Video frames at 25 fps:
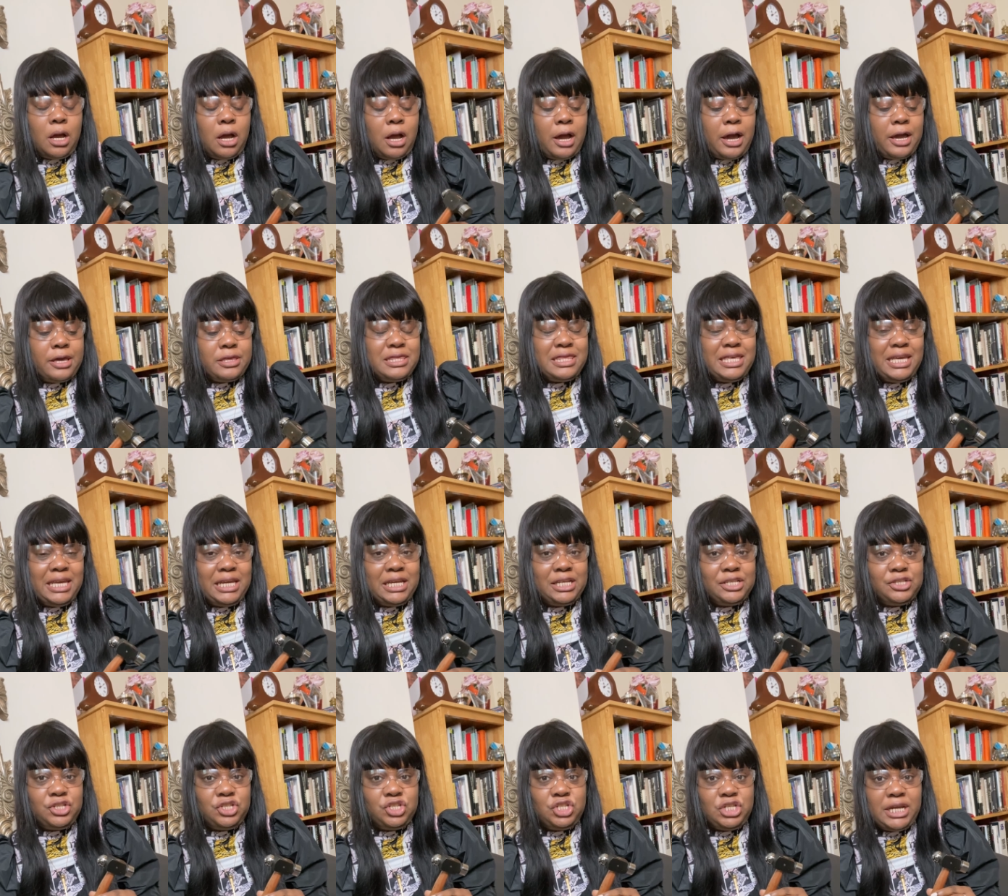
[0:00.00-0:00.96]
I think
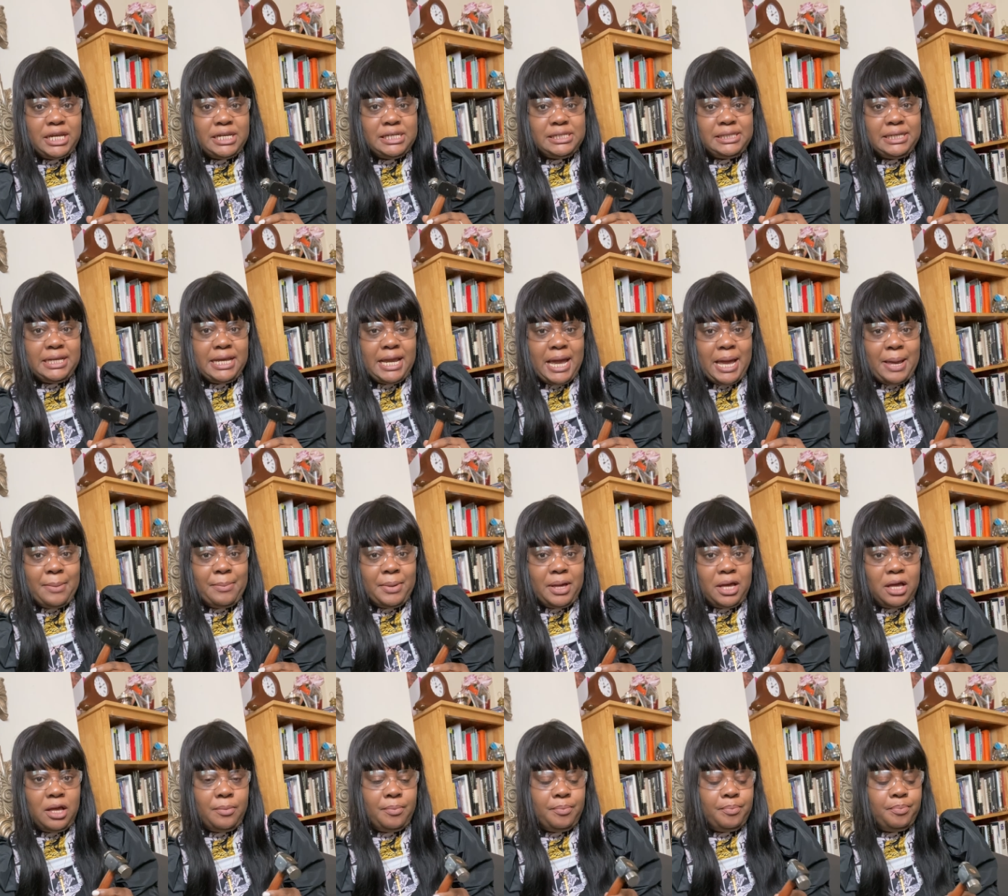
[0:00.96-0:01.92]
it's a chasing
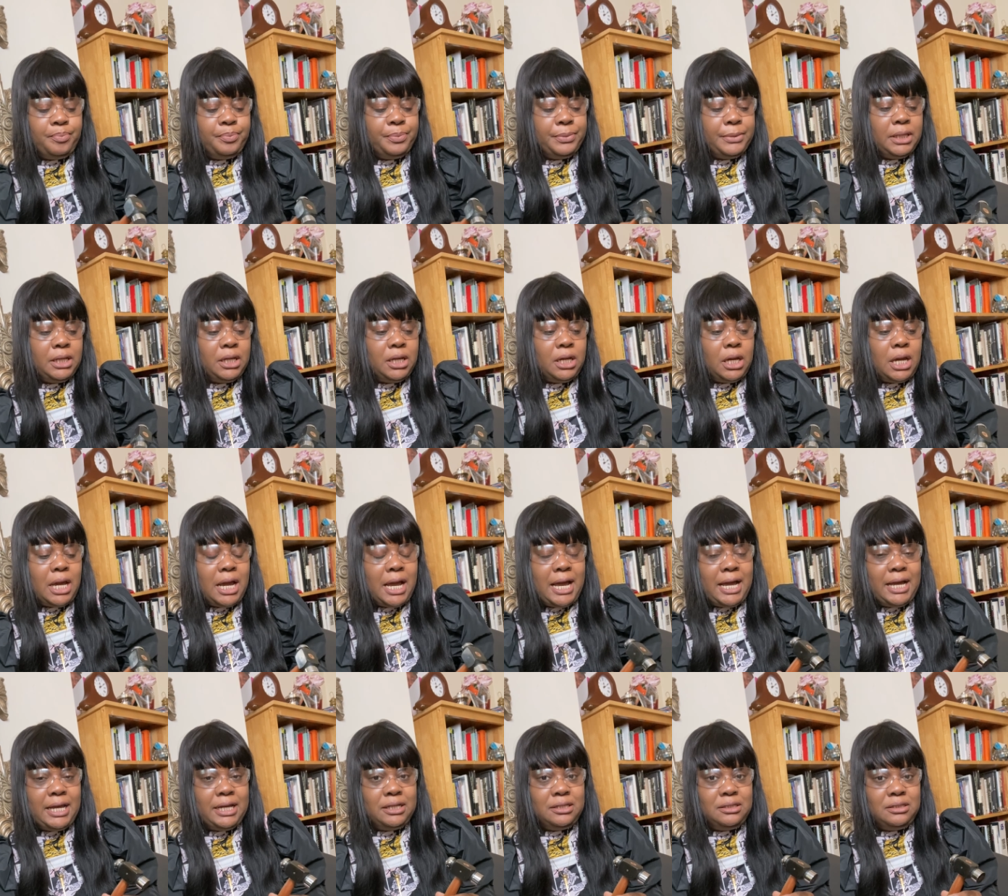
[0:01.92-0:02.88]
hammer,
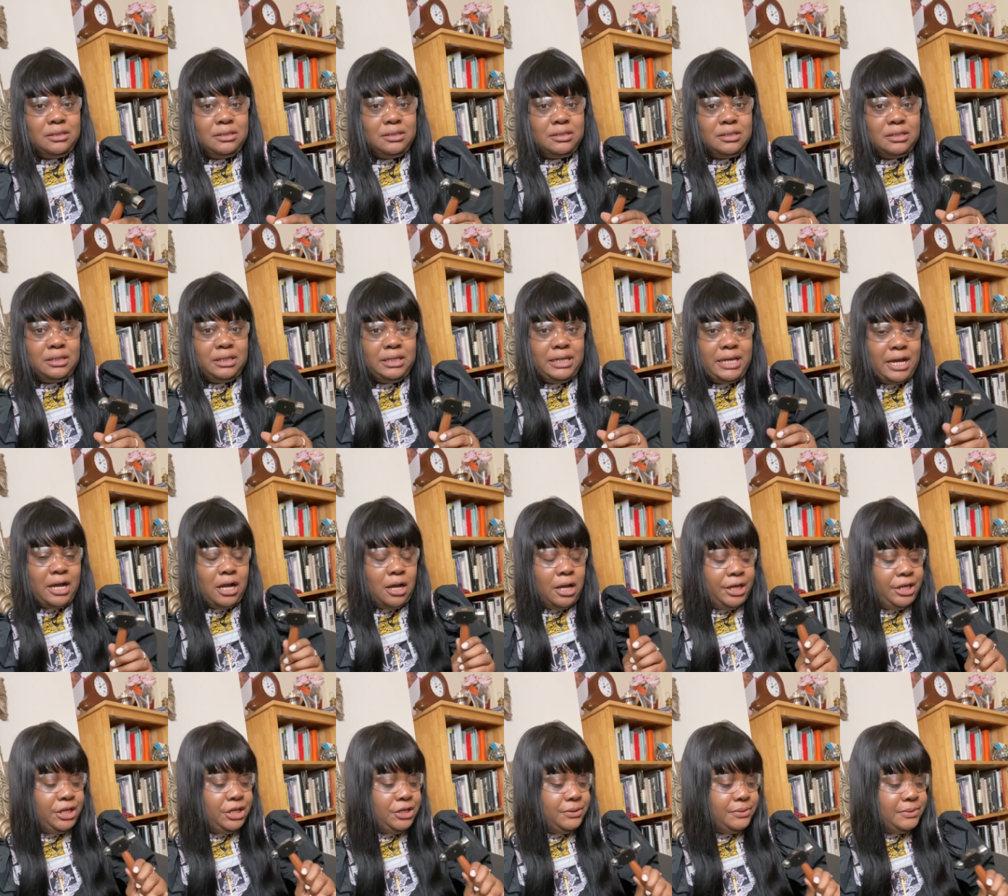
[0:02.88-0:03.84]
and yeah, I
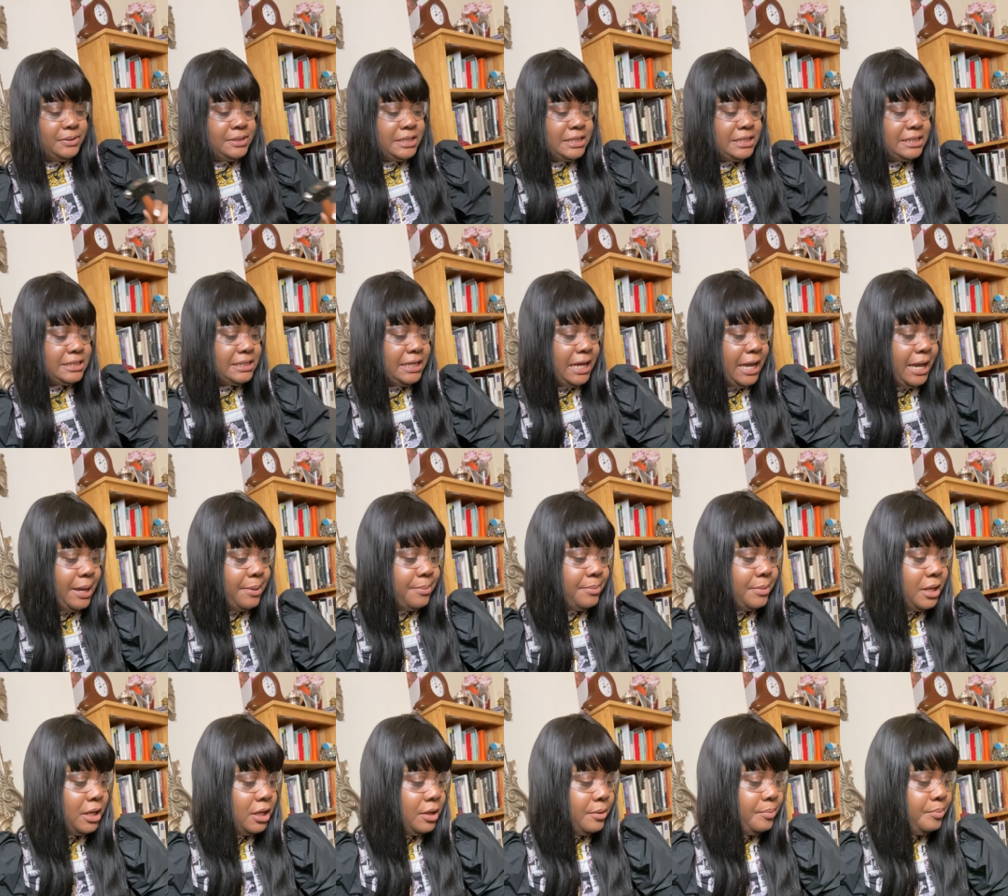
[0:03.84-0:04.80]
use this
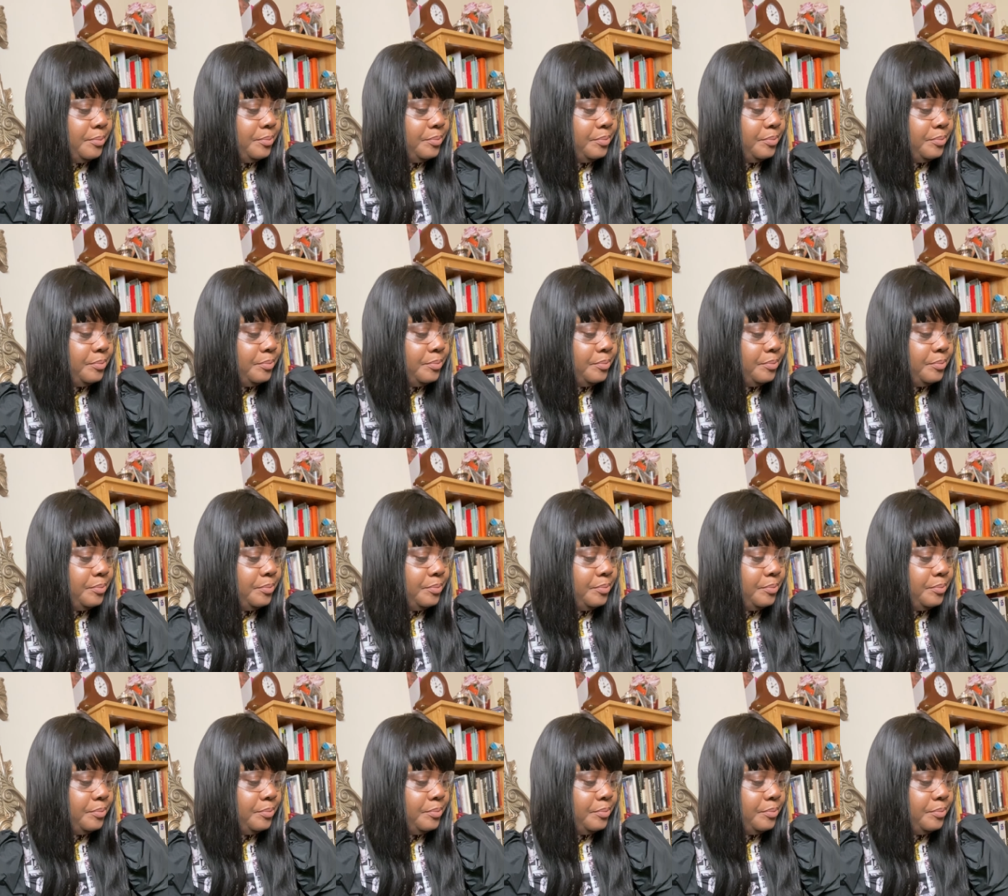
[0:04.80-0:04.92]
hammer.